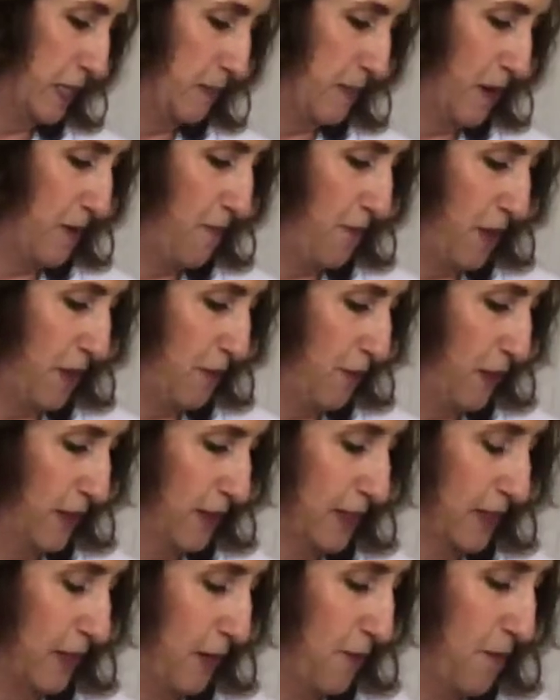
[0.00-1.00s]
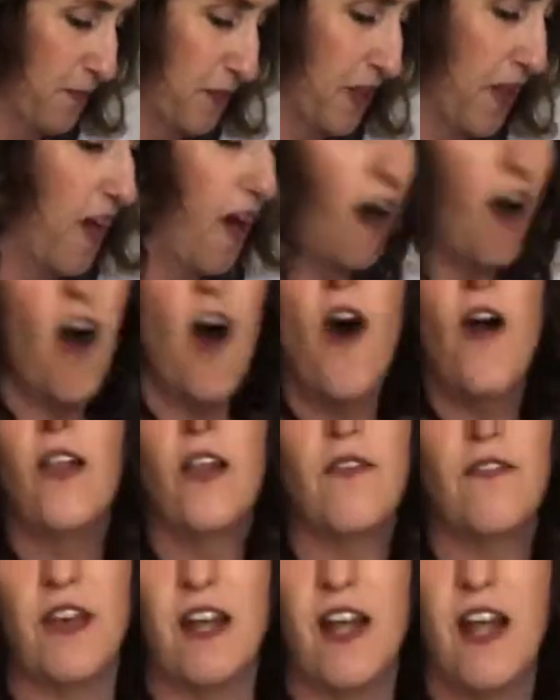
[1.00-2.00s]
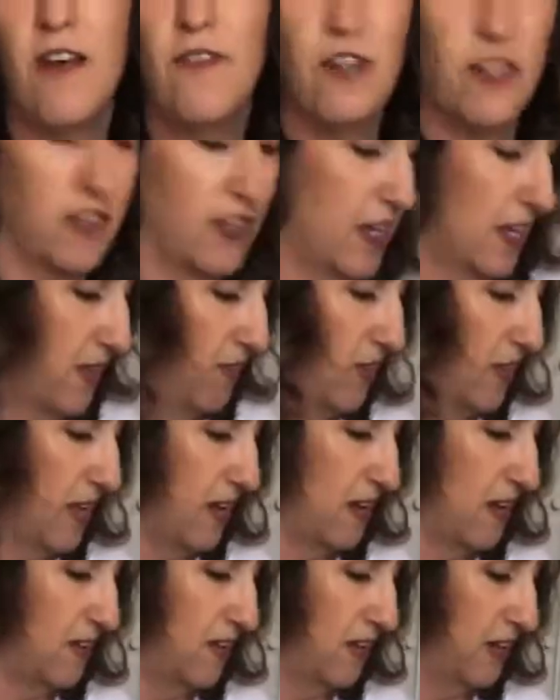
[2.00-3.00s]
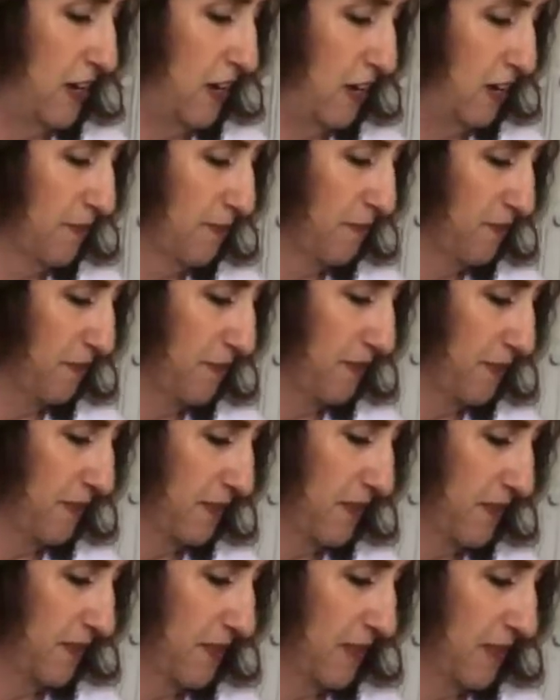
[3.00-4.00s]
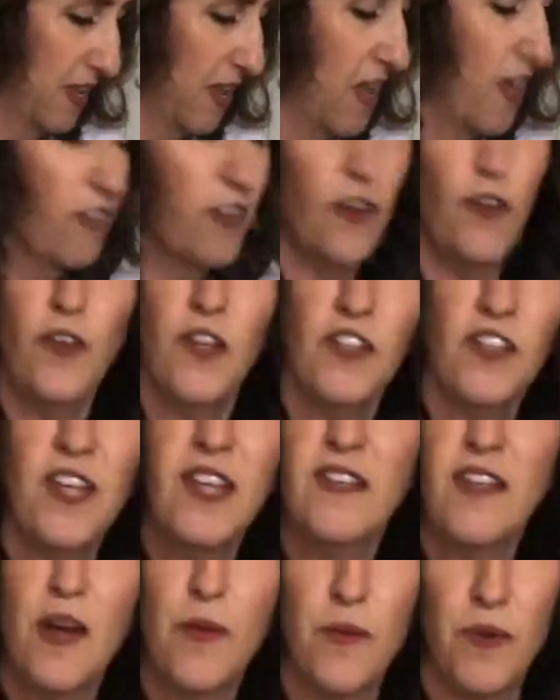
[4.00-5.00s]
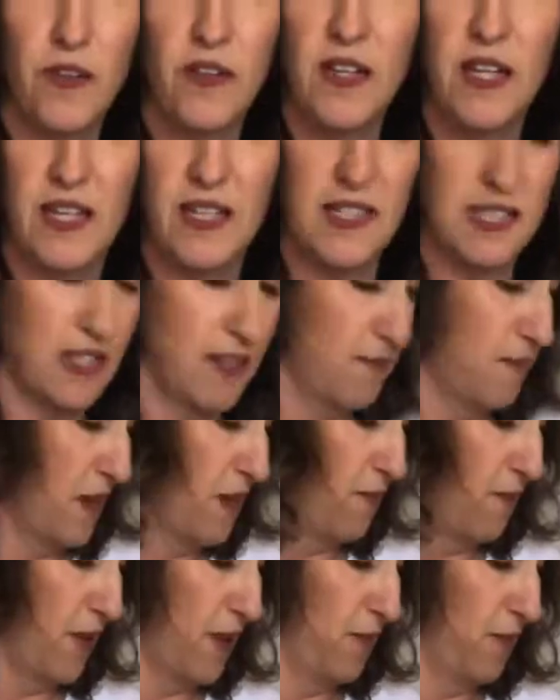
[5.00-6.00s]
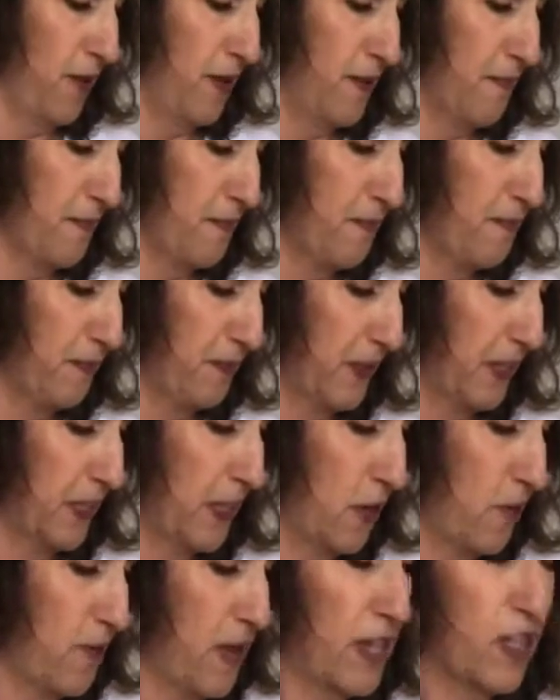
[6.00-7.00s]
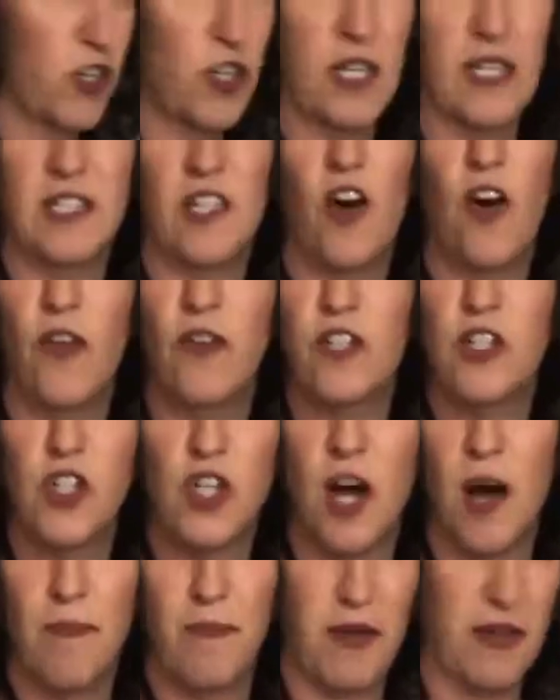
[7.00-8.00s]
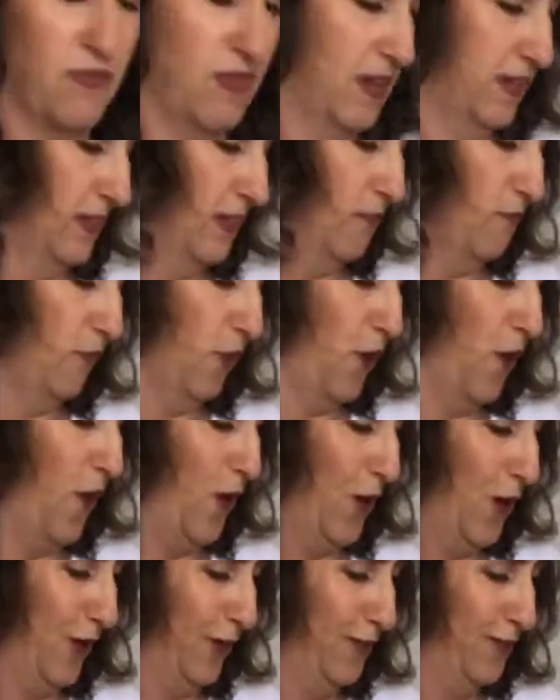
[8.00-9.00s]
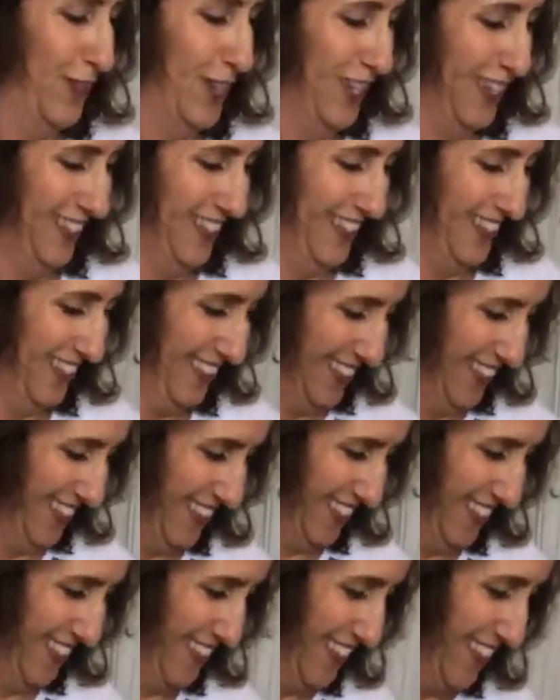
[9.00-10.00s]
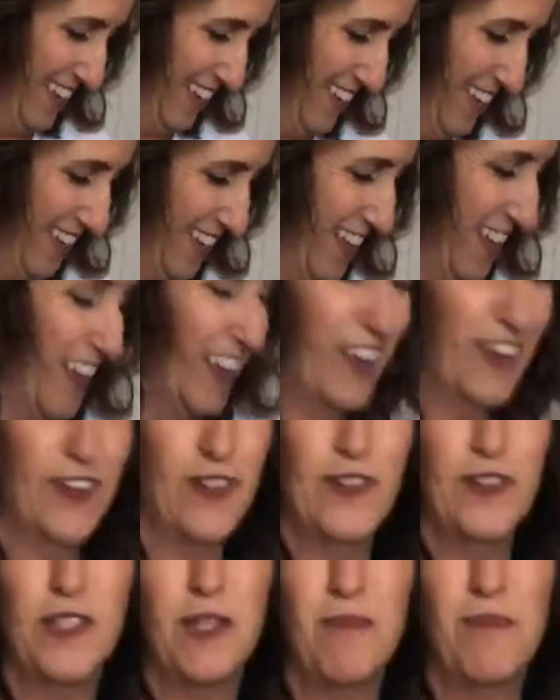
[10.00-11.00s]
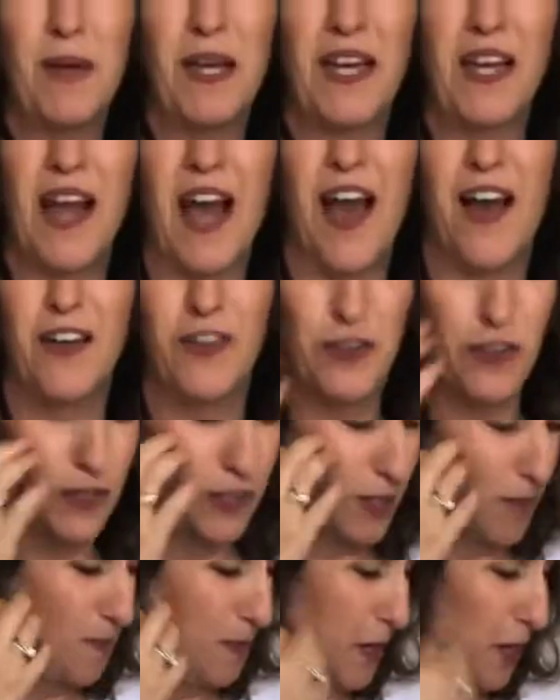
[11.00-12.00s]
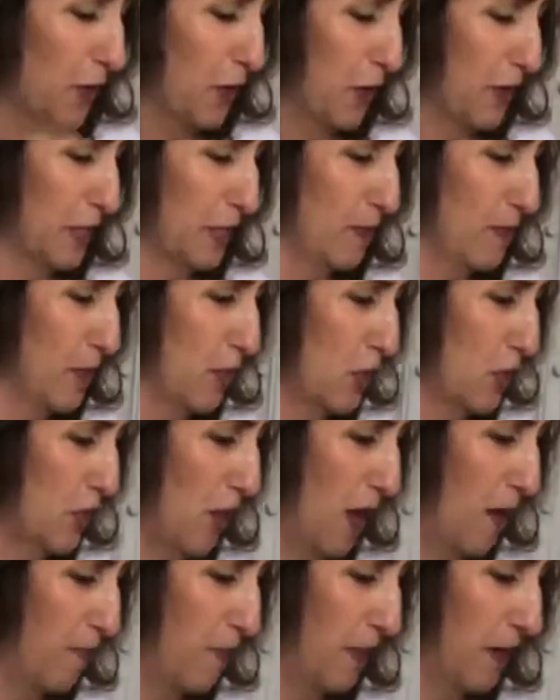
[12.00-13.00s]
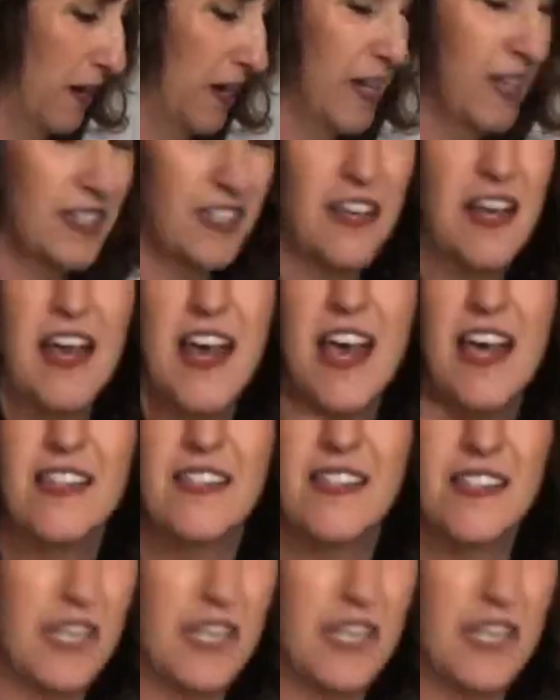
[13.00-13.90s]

is my favorite. So all of it, everything at the end of the year. The only thing that really isn't my favorite so much is all the shopping that's involved. Who's a big Christmas shopper? It